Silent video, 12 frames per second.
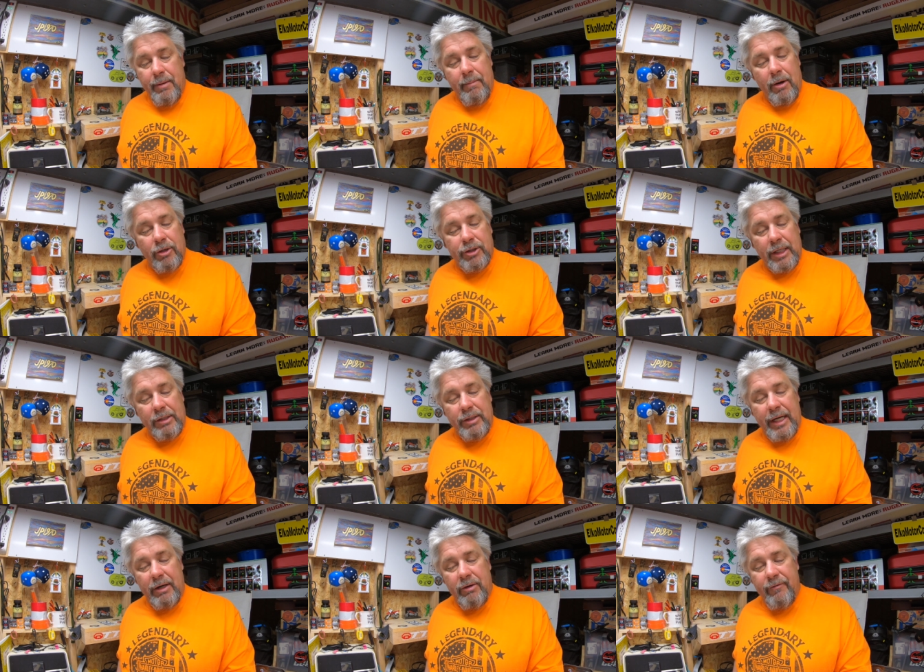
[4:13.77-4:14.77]
motorcycle
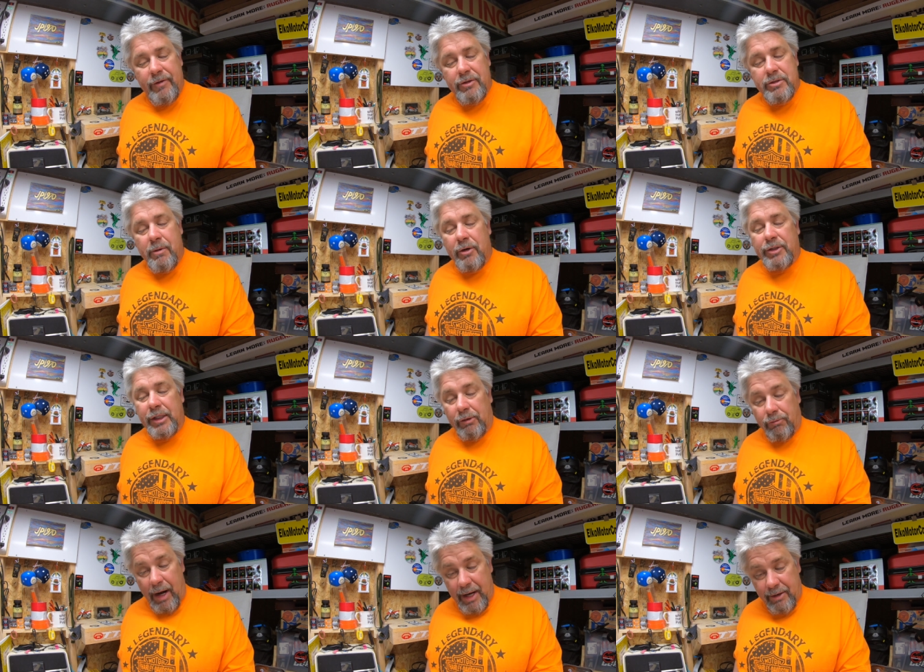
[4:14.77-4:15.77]
gear reviews, motorcycle
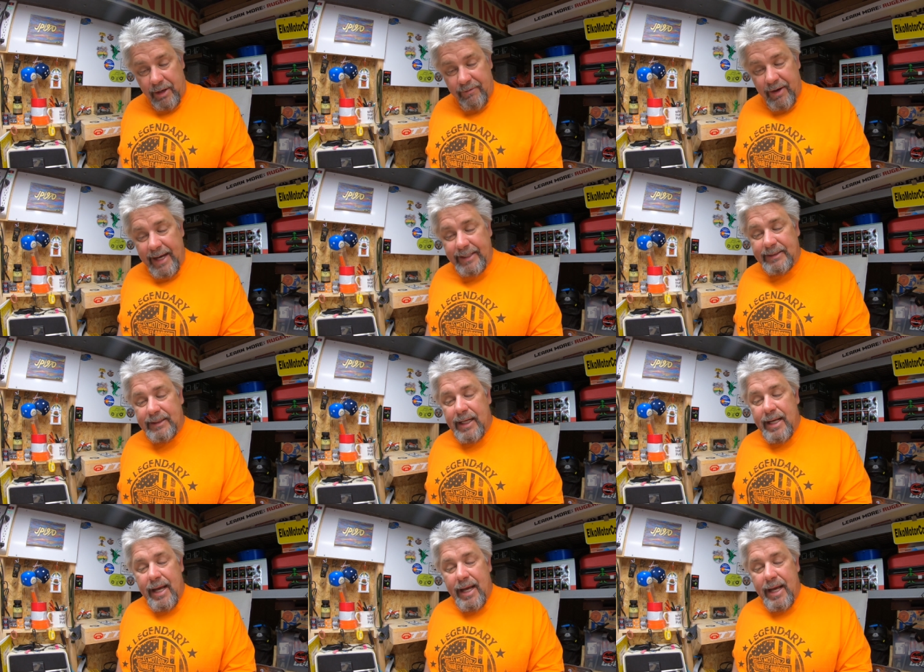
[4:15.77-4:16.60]
rider advice,